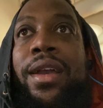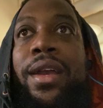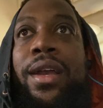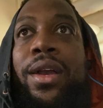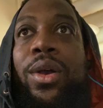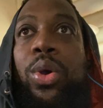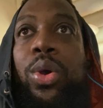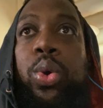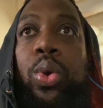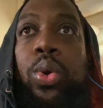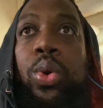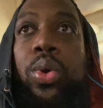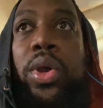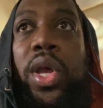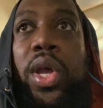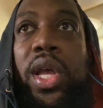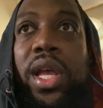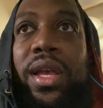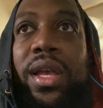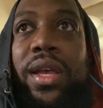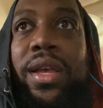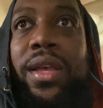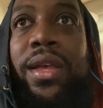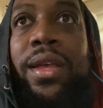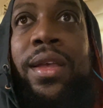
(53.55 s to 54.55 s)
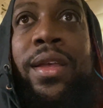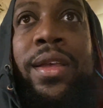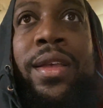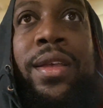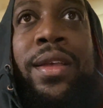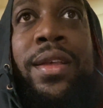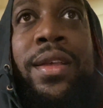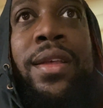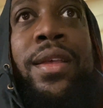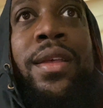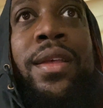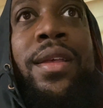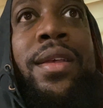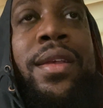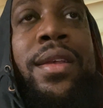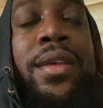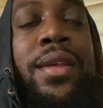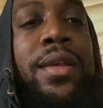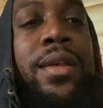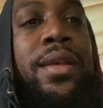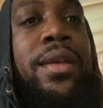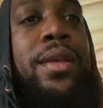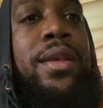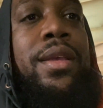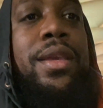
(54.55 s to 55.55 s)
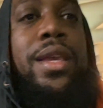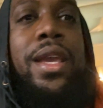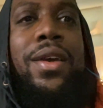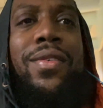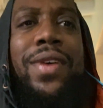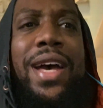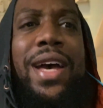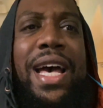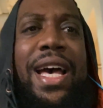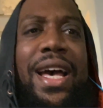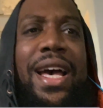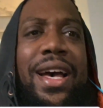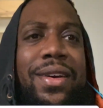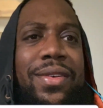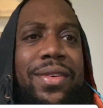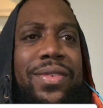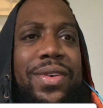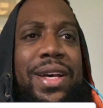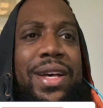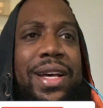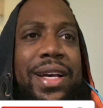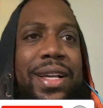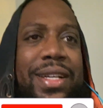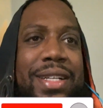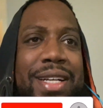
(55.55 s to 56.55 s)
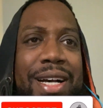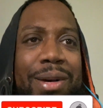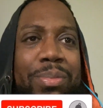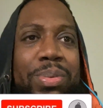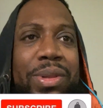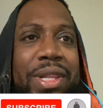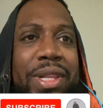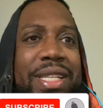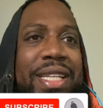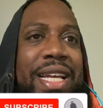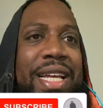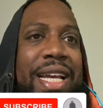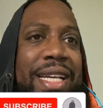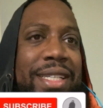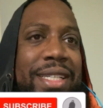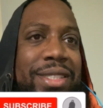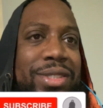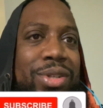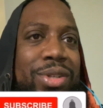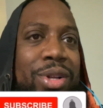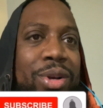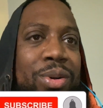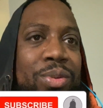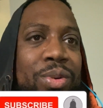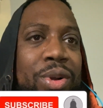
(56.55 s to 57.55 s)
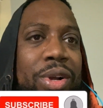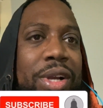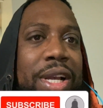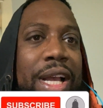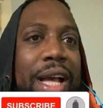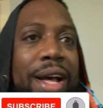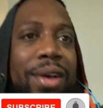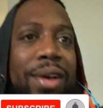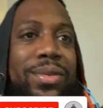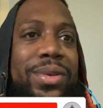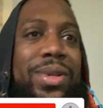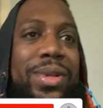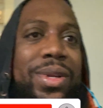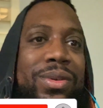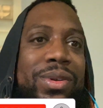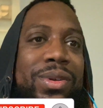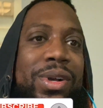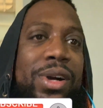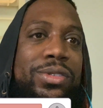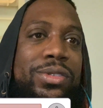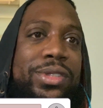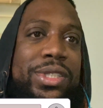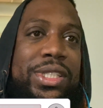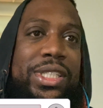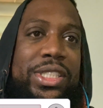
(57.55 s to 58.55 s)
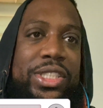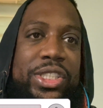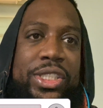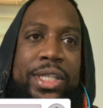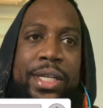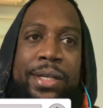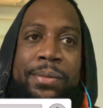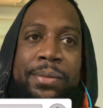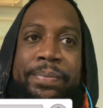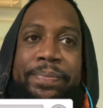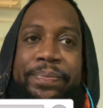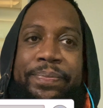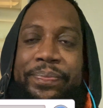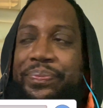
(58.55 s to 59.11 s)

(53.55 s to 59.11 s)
Whew. You ever have a couple of days you don't work out, you don't go to the gym?